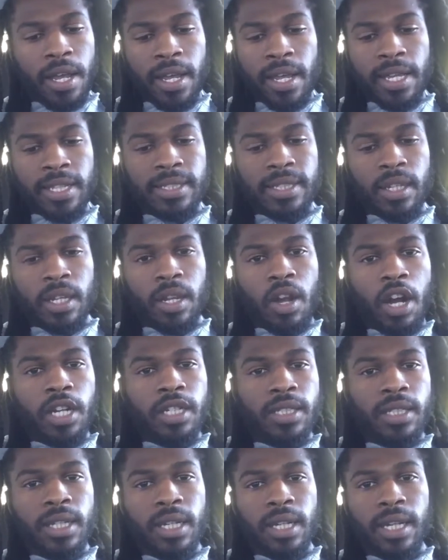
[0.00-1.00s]
is a
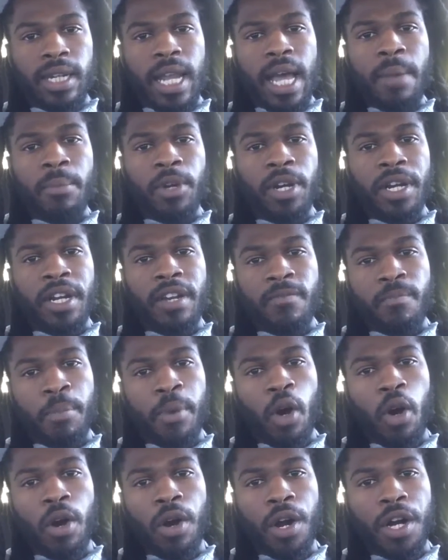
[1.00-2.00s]
large conglomerate of
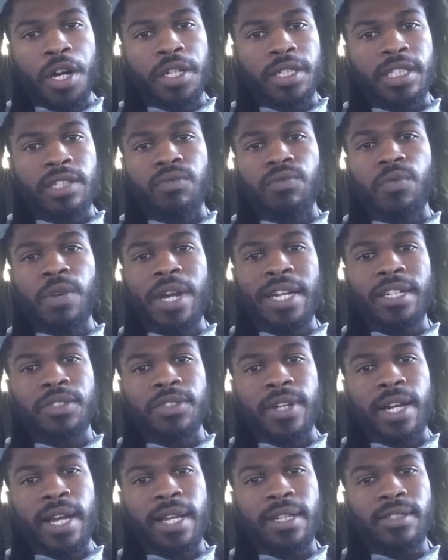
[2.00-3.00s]
bars and
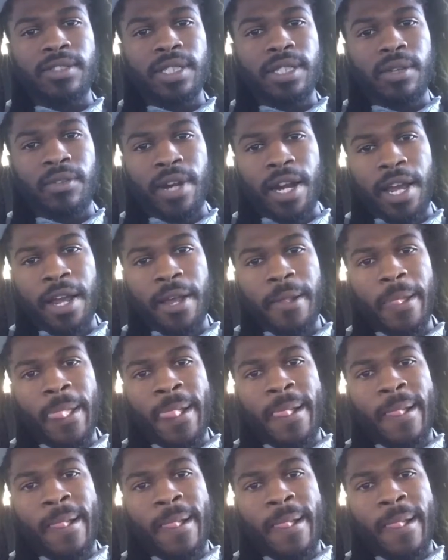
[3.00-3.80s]
restaurants, right?